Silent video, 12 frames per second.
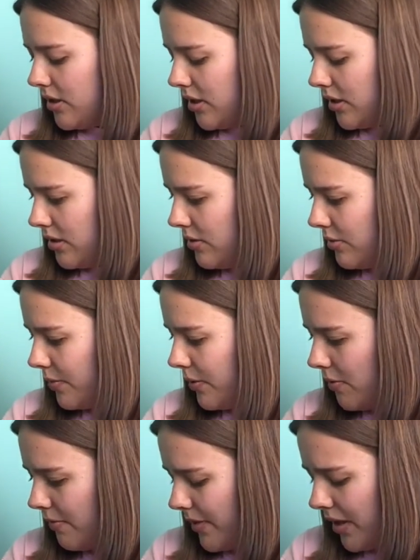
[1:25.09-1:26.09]
is super.
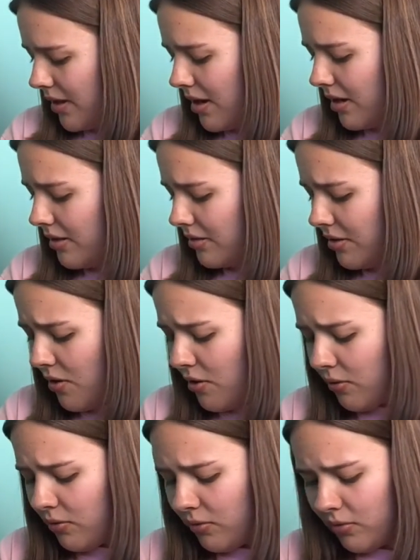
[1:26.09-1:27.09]
Oh my god,
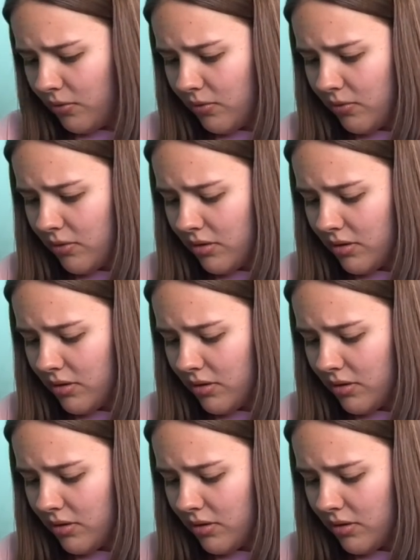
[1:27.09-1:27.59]
no!